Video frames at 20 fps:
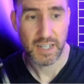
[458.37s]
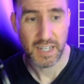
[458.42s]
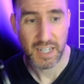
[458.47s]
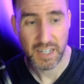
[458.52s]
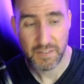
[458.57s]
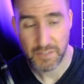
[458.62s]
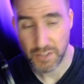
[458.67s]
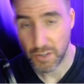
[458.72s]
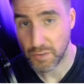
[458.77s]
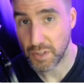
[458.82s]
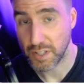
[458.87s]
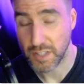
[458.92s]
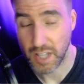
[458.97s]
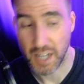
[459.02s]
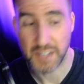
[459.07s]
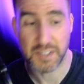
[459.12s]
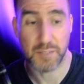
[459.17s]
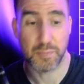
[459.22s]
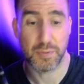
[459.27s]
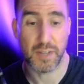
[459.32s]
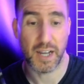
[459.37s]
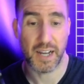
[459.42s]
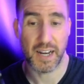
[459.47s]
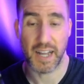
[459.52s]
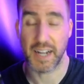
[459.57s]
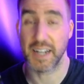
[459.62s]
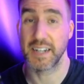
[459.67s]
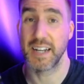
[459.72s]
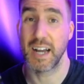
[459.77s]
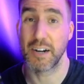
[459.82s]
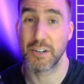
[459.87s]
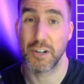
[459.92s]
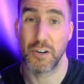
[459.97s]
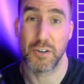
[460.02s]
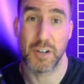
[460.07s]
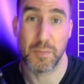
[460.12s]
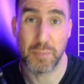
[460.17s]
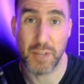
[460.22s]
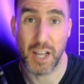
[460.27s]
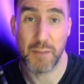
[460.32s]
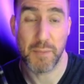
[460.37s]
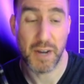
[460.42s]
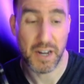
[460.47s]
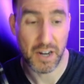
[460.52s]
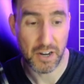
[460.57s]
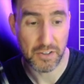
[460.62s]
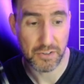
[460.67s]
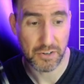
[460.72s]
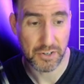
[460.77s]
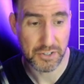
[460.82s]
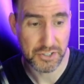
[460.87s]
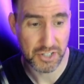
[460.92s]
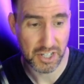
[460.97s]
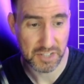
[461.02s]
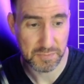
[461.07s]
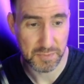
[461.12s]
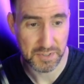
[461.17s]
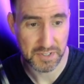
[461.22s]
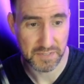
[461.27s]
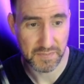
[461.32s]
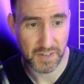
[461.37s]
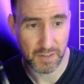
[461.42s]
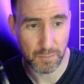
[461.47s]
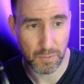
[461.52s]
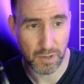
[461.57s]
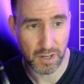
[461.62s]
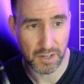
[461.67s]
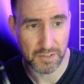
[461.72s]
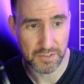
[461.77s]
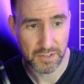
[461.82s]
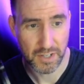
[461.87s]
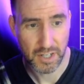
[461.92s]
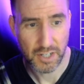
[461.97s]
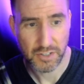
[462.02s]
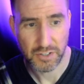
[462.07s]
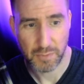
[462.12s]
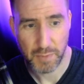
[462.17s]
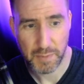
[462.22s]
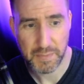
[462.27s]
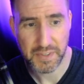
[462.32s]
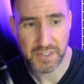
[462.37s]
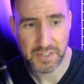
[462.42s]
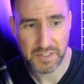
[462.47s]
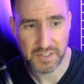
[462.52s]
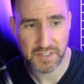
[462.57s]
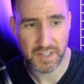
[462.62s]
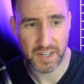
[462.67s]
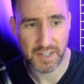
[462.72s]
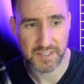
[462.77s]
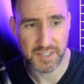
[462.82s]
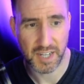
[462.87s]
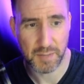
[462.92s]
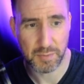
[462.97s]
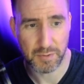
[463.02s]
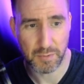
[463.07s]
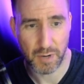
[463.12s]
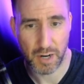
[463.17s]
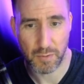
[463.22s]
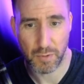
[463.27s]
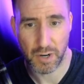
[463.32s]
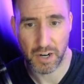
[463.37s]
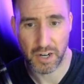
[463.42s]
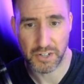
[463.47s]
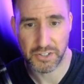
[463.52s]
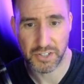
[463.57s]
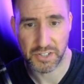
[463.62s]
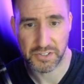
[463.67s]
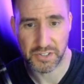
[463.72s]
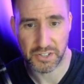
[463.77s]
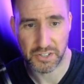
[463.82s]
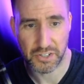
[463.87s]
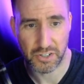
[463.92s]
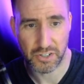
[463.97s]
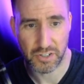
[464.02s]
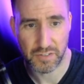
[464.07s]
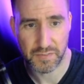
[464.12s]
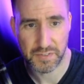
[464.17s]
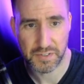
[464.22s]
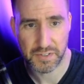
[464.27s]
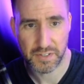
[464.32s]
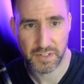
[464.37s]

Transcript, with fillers: And even though the LUT is applied, I can now go and apply my other adjustments if I want. So maybe this is an example where I want to adjust the curves,